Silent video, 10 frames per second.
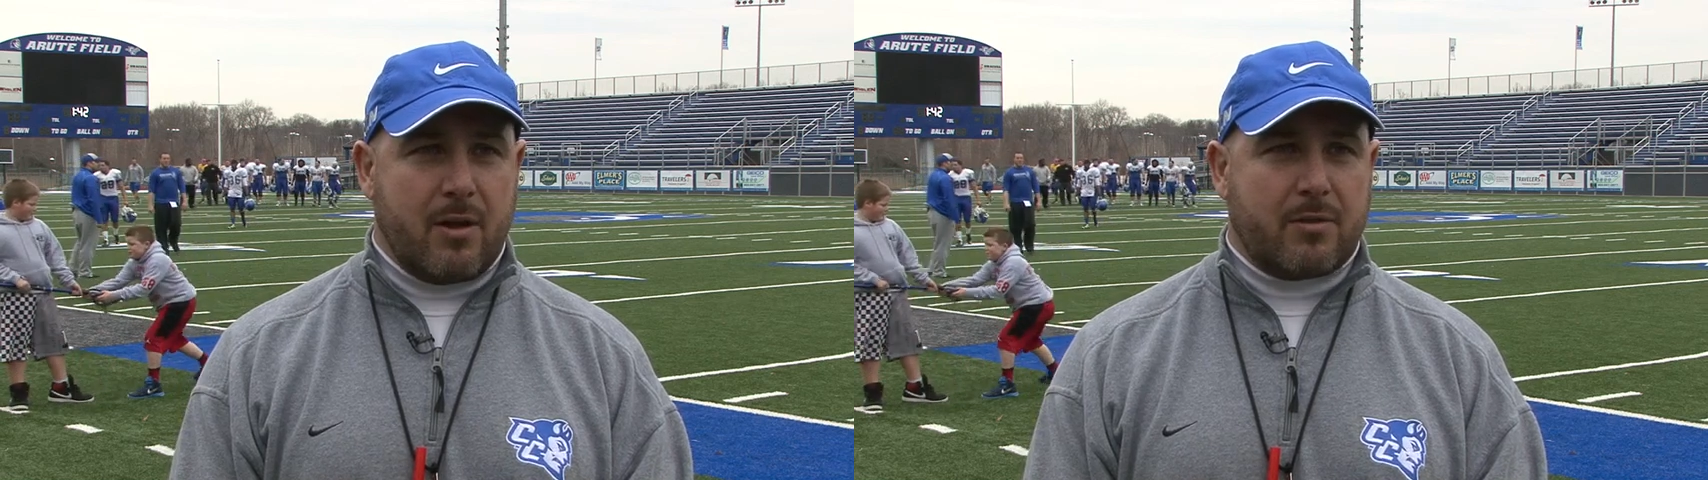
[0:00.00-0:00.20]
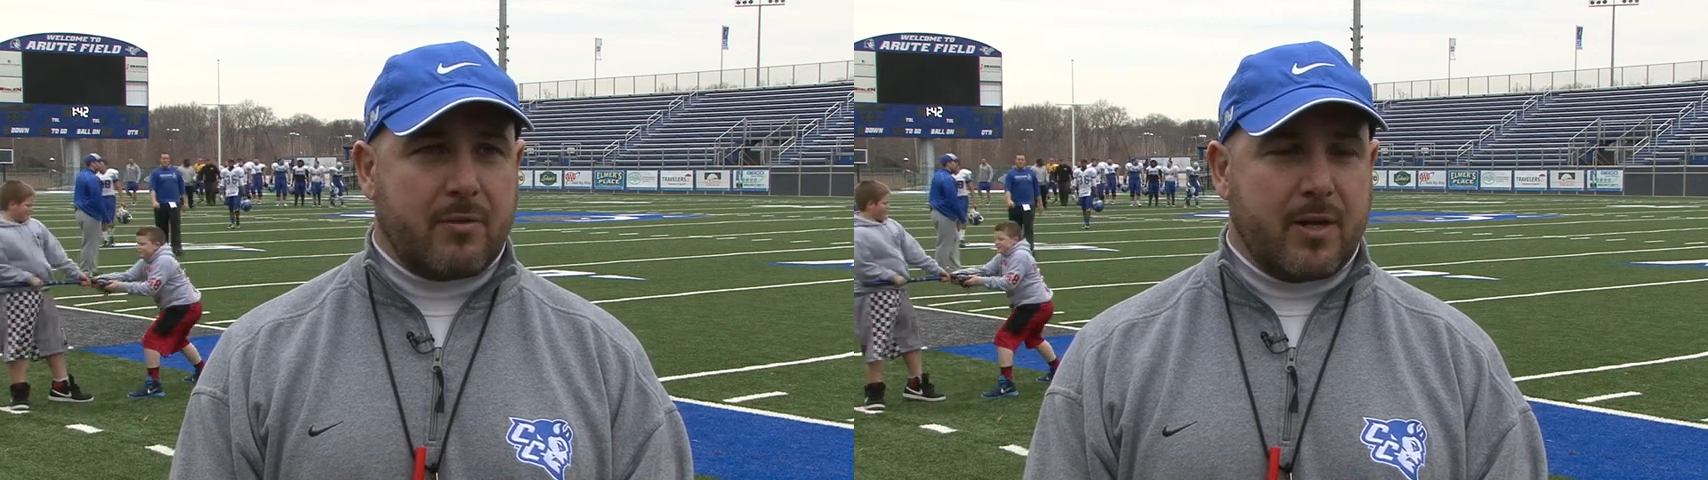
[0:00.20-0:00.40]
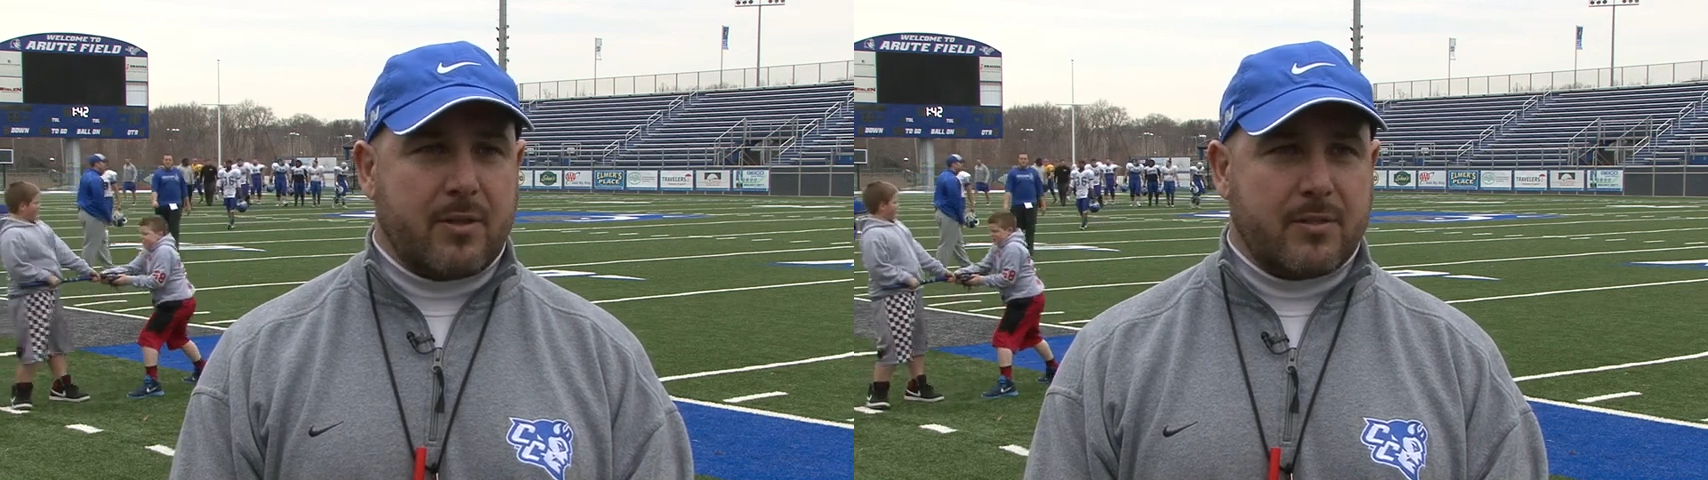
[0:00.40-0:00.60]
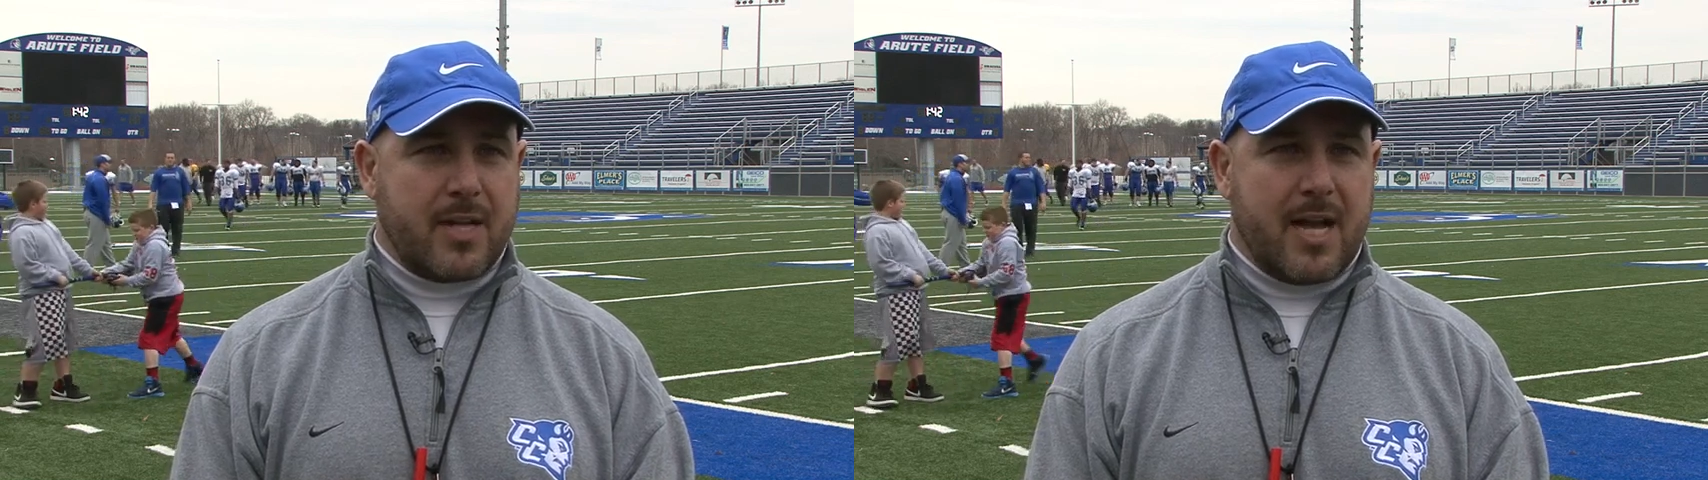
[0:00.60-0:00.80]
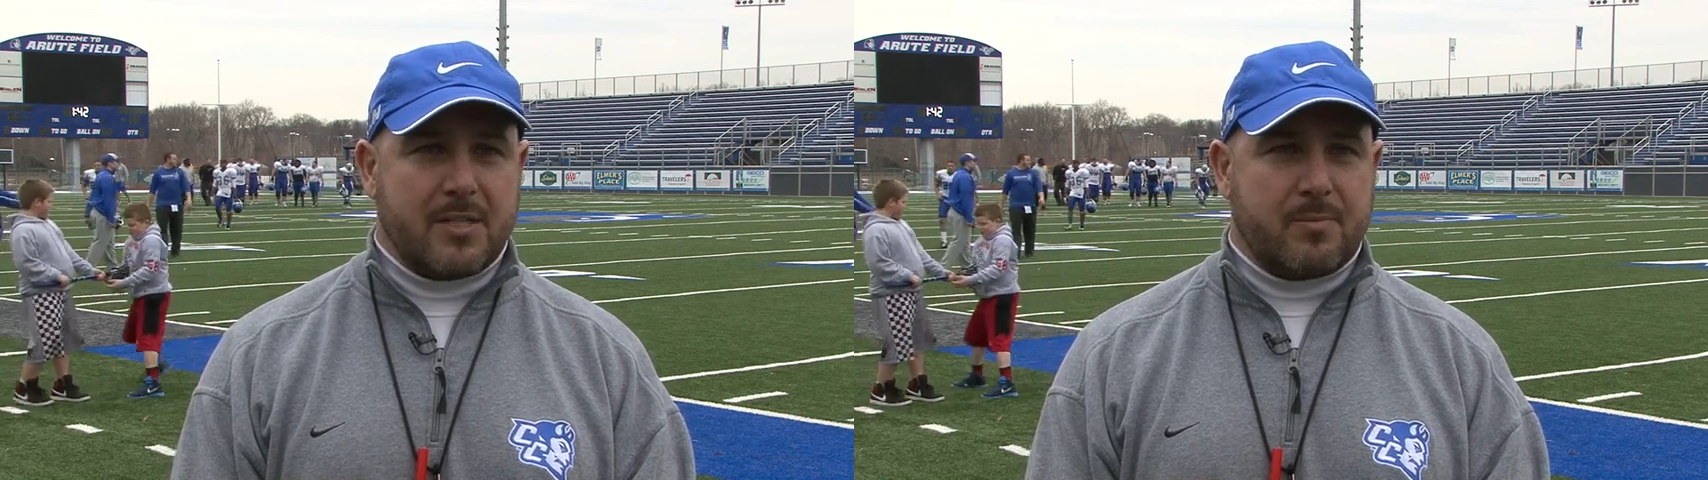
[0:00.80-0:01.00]
all three of those
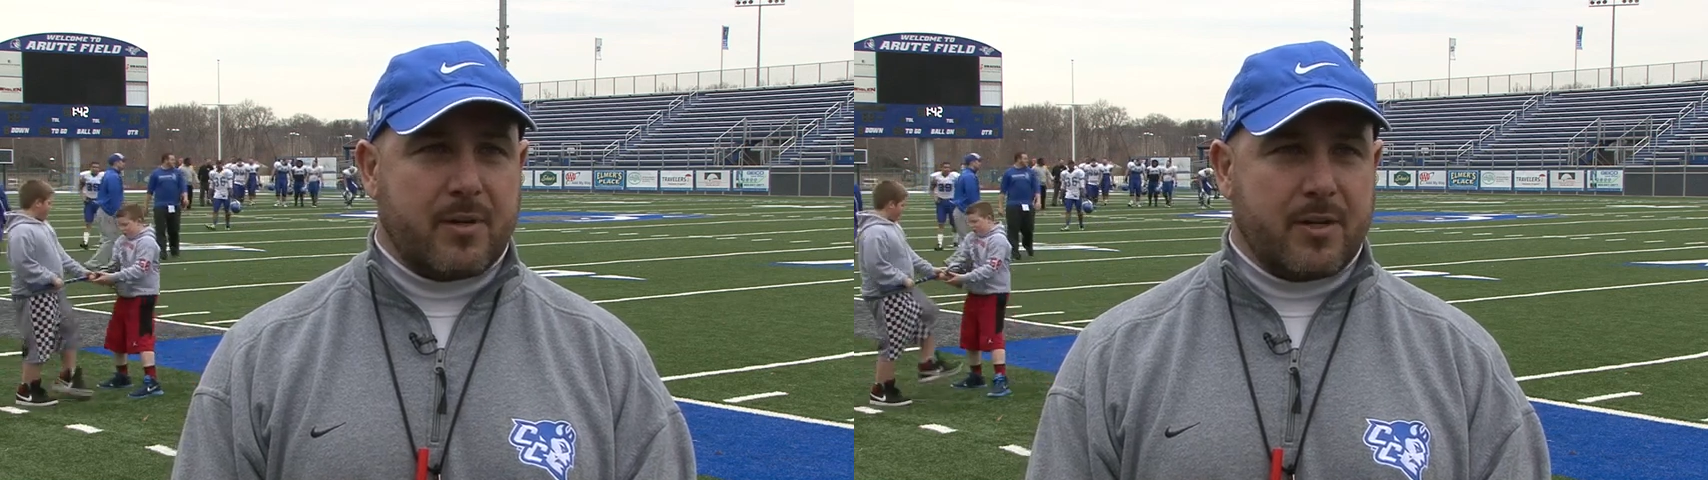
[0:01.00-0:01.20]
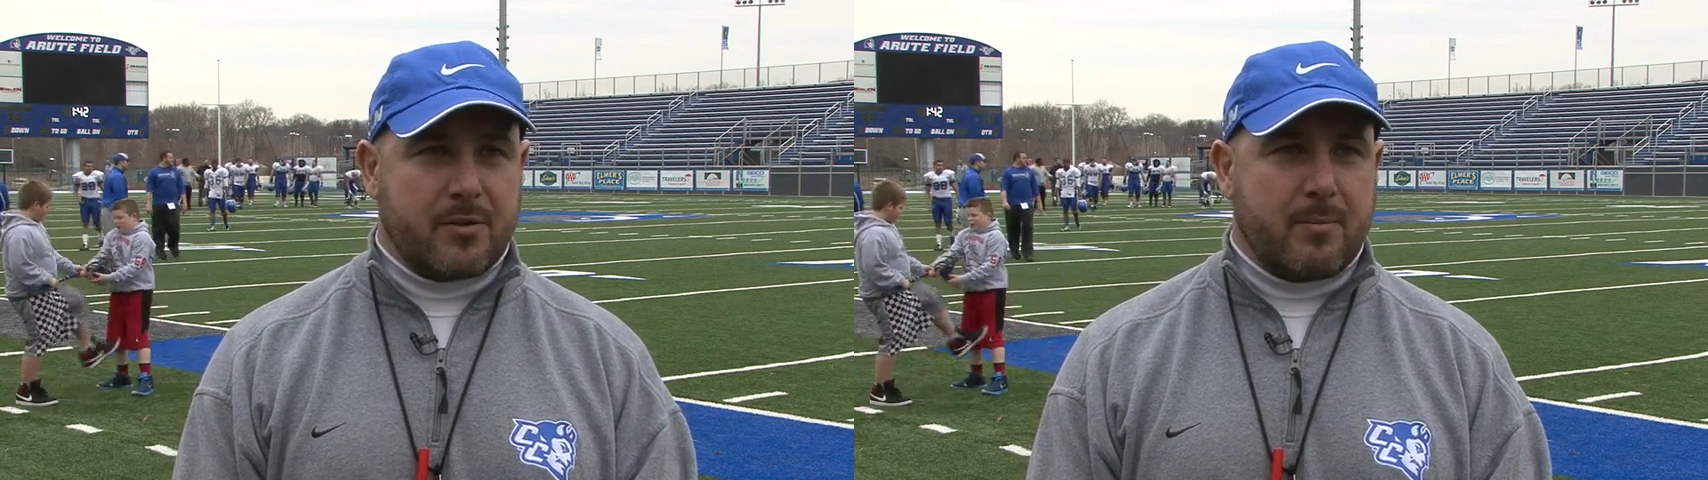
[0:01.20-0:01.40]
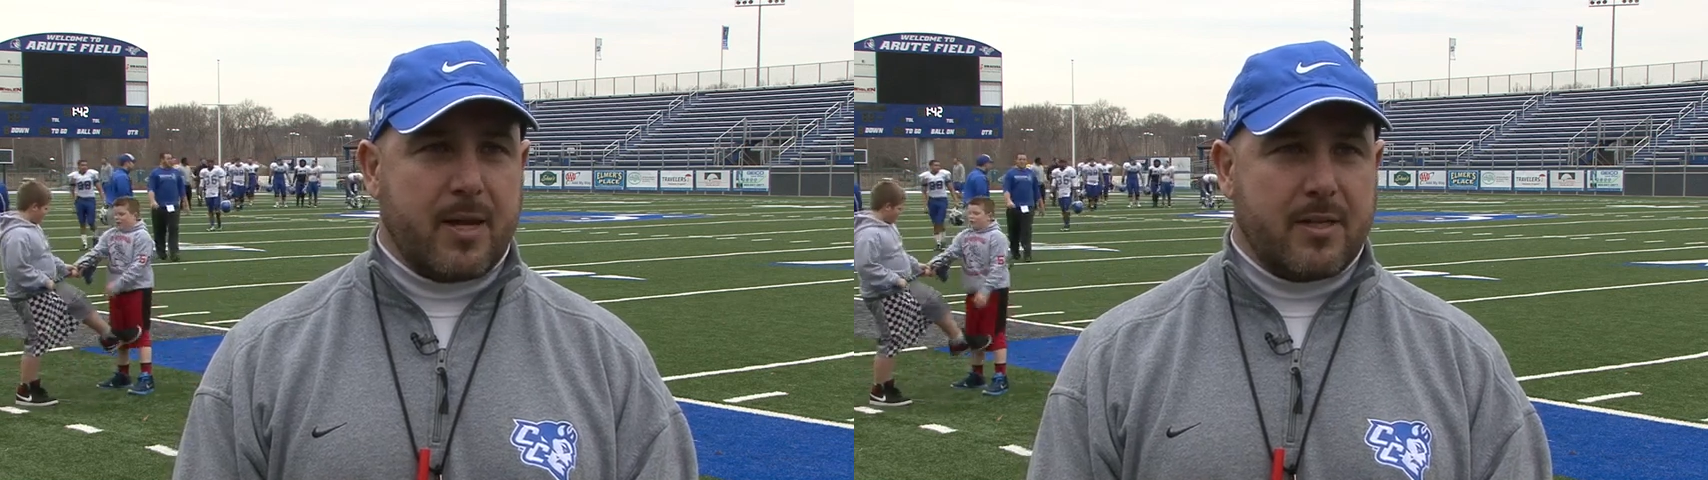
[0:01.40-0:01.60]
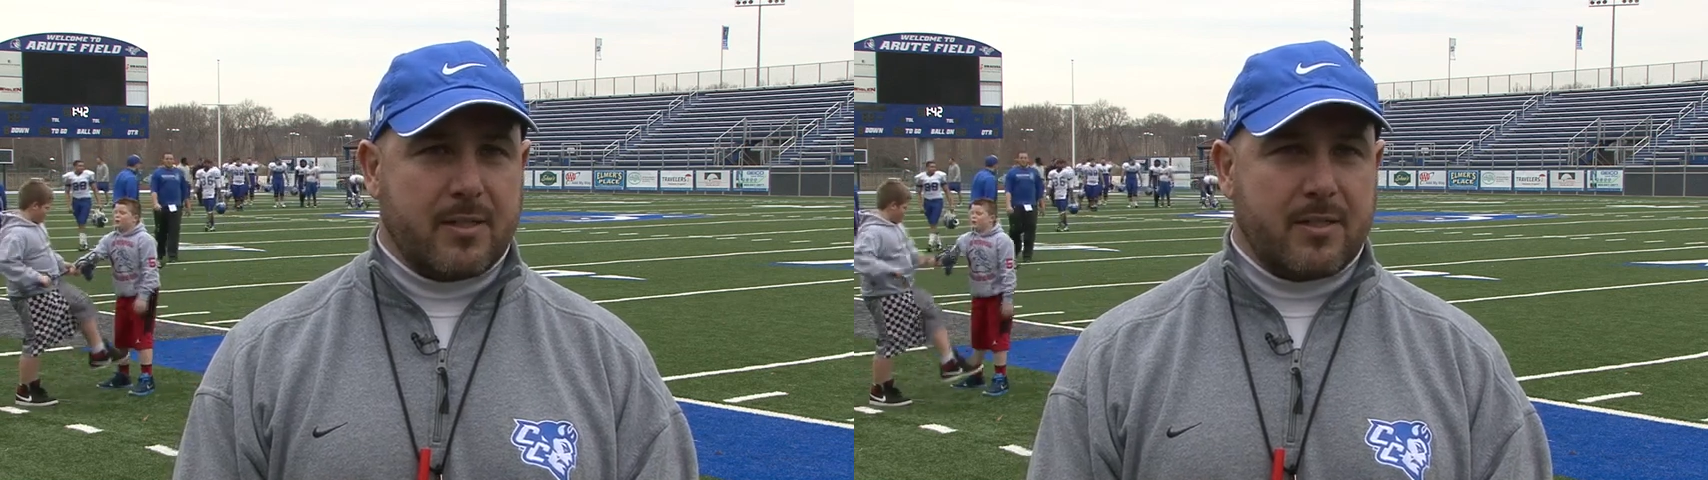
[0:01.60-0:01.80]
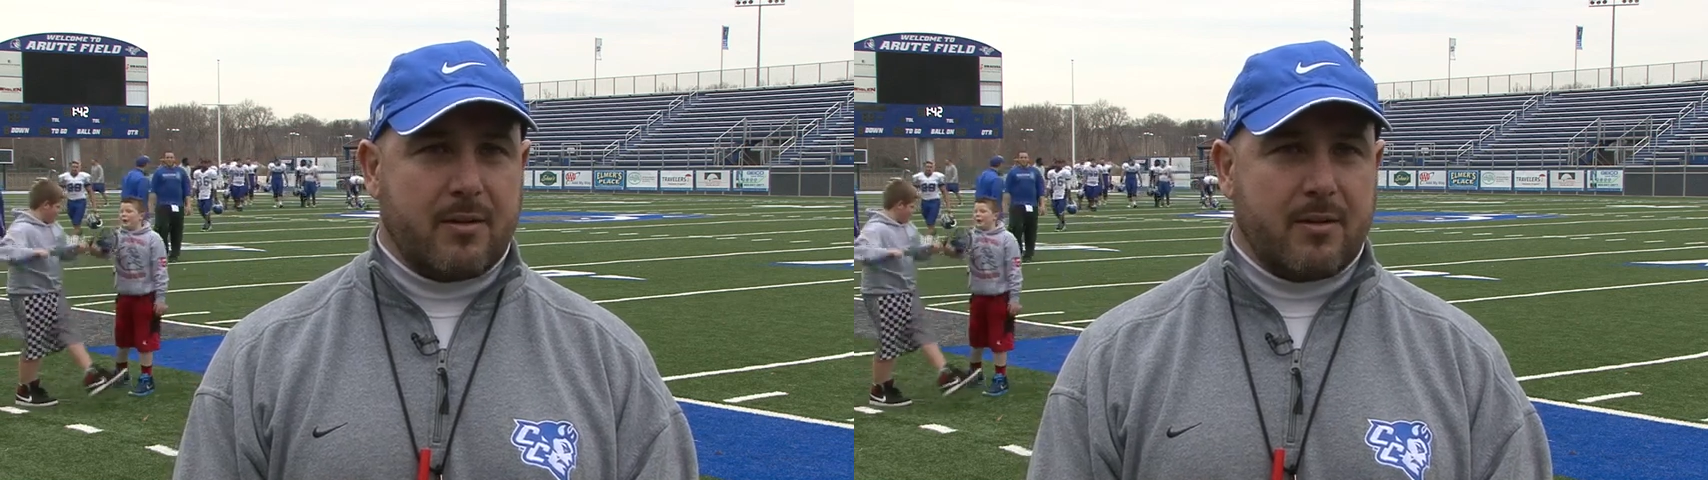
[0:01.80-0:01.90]
guys are playing tremendous.